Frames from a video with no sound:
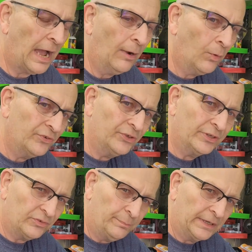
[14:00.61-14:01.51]
I wasn't
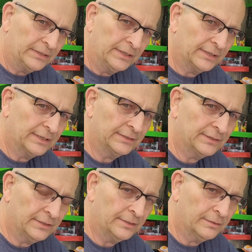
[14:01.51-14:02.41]
expecting to
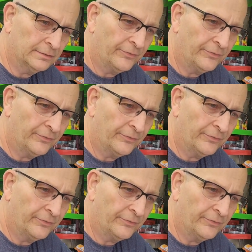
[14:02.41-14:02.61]
get the